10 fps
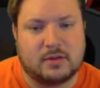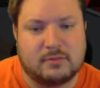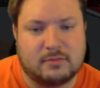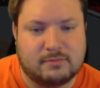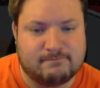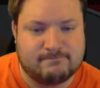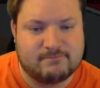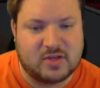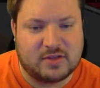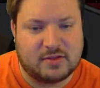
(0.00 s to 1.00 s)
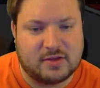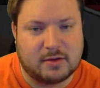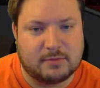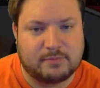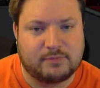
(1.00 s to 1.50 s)
Mm, nothing
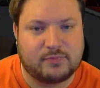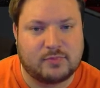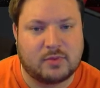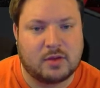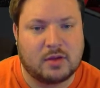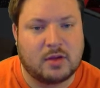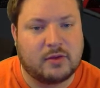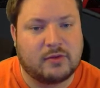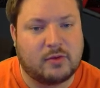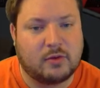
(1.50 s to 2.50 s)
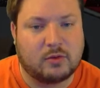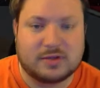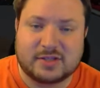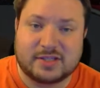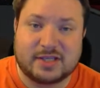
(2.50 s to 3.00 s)
there. So
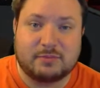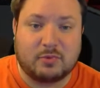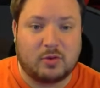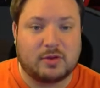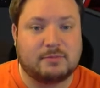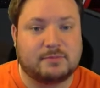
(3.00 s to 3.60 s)
let's just keep rolling.